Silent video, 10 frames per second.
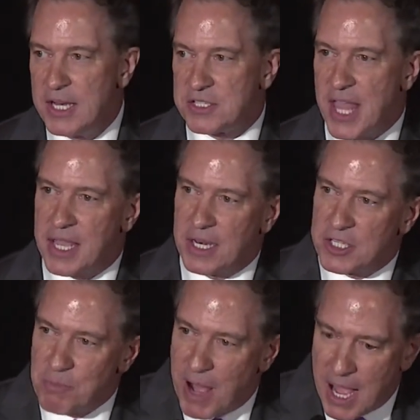and he's
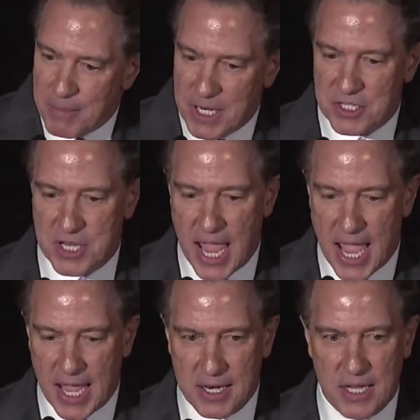thanking his mom and his
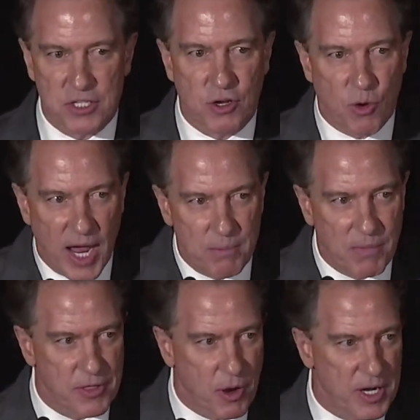dad and his
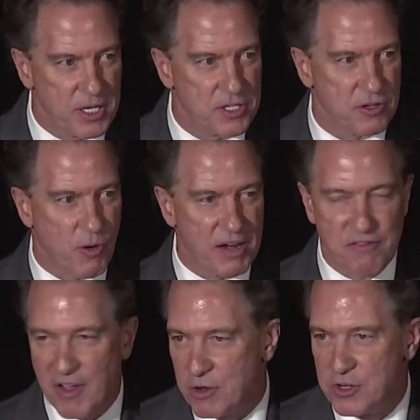grandmother and his
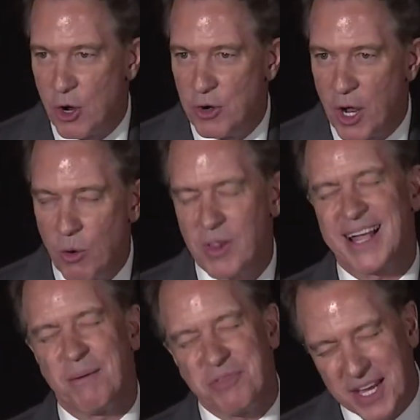grandfather,
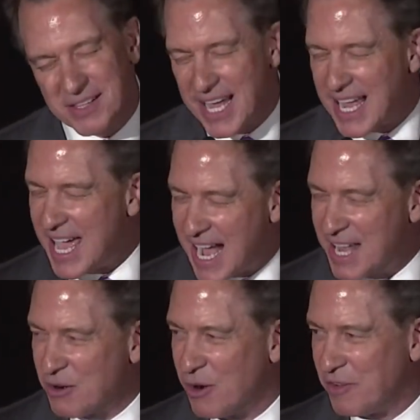Dodo. Like, I'm thinking, like,
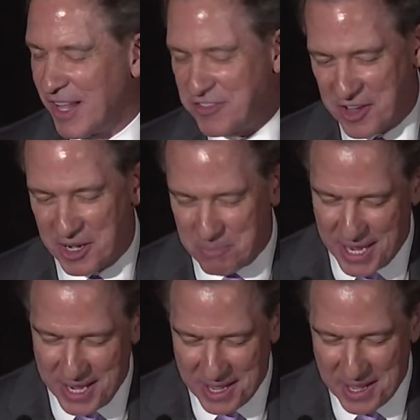I don't know what that's going
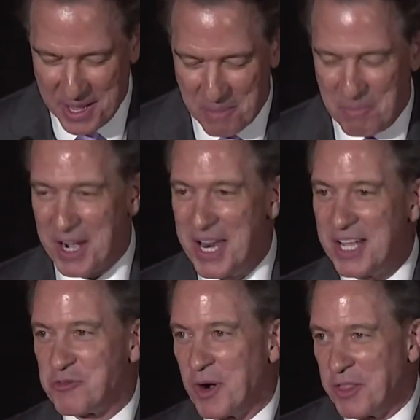to be, but
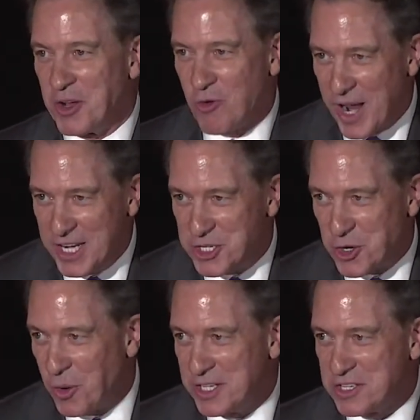it is one of the
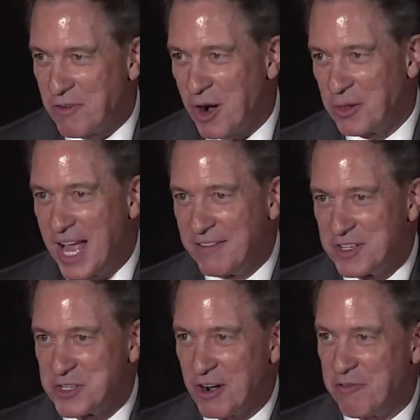great joys of our
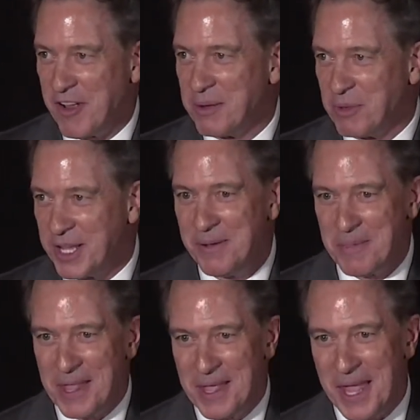life as our
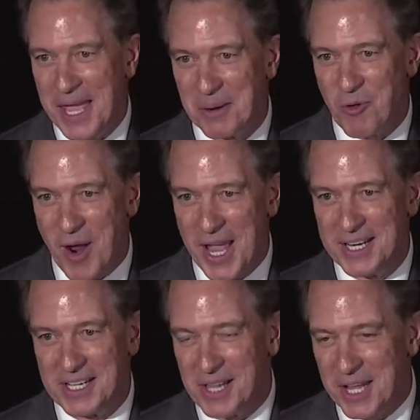family. And I'm
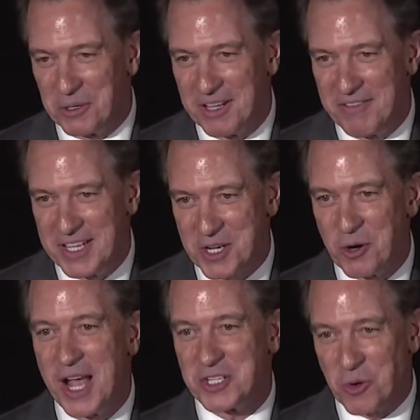glad
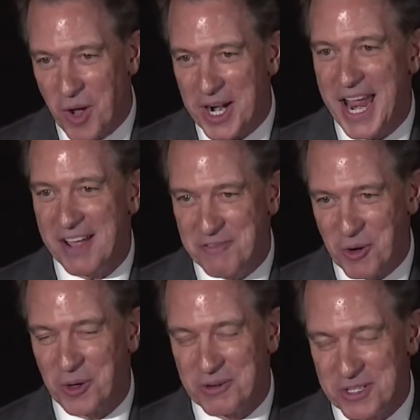Olivia's here, who has a
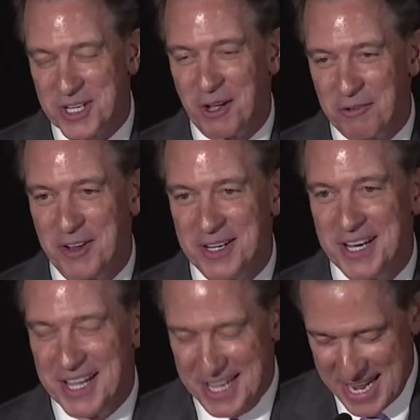1.5-year-old herself
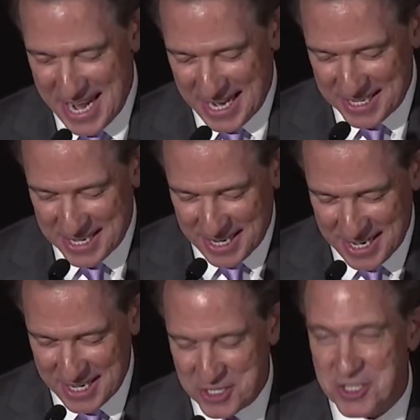and
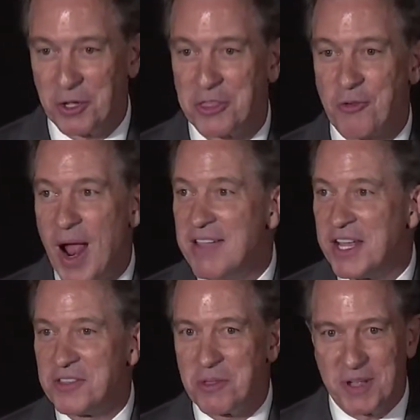is still
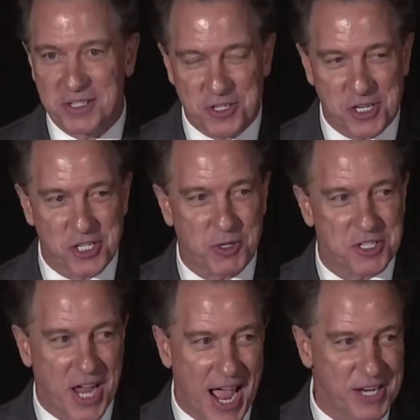thriving in the business.
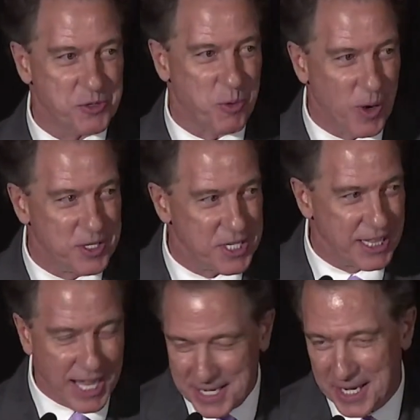She's with Sky
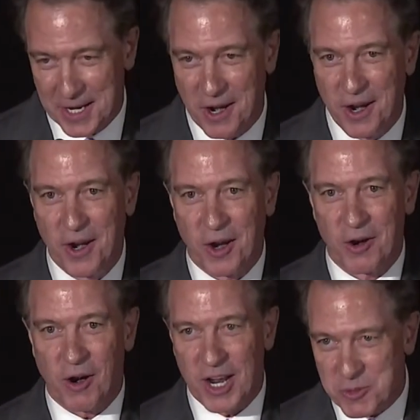Sports in London.
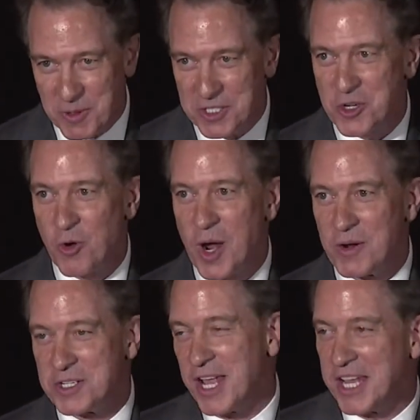Her husband's
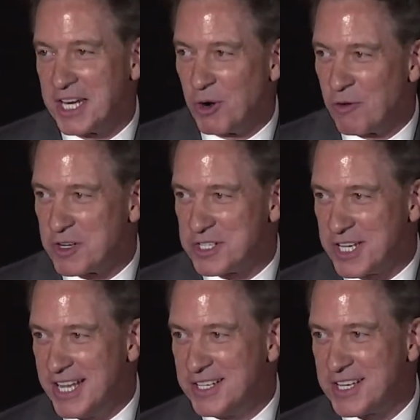career has taken him
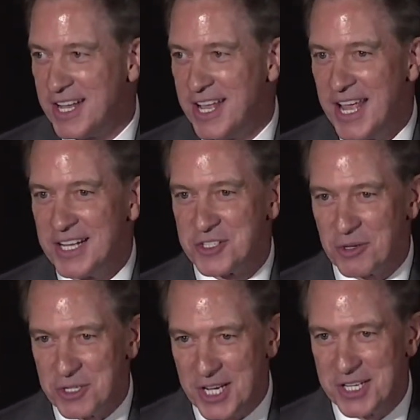overseas,
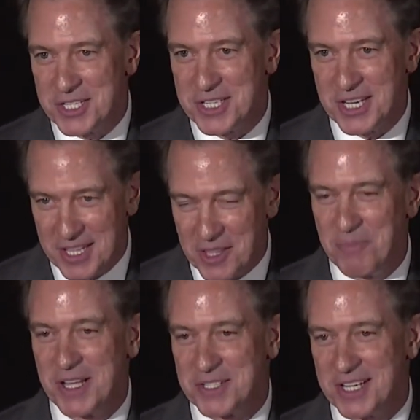and so she's
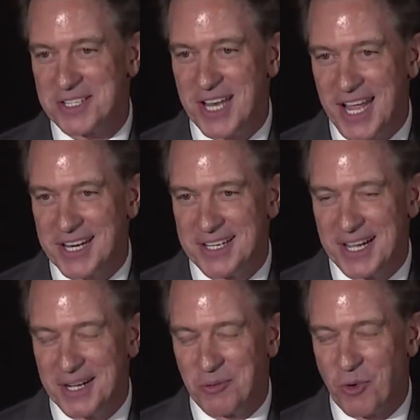in the business,
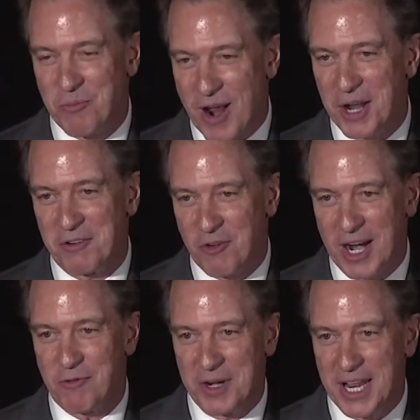and we're proud of
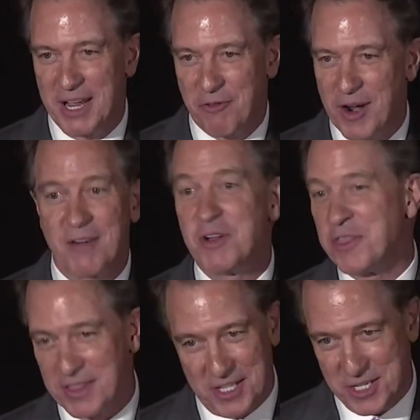her every day for
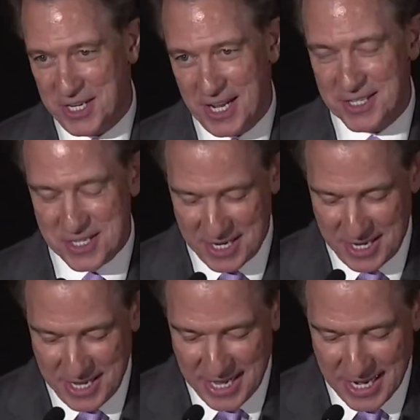everything that she
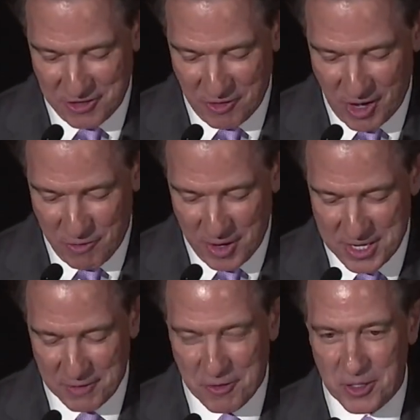does, and it's very,
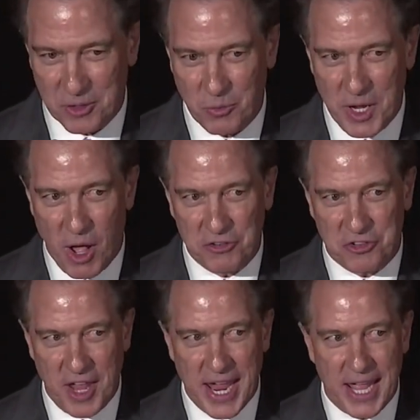very difficult. We
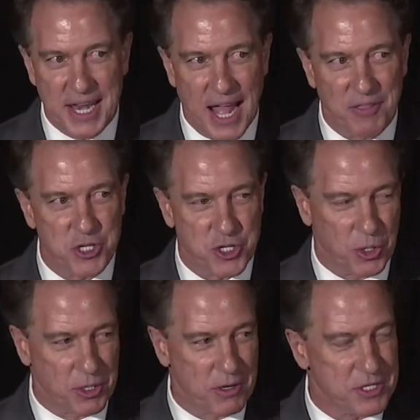all stand on the
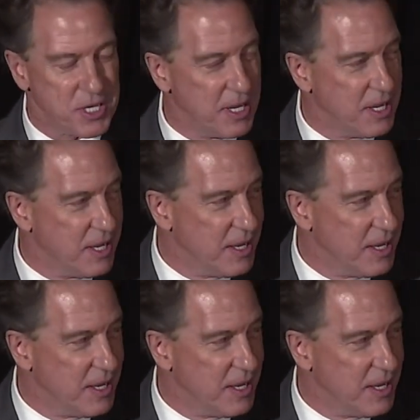shoulders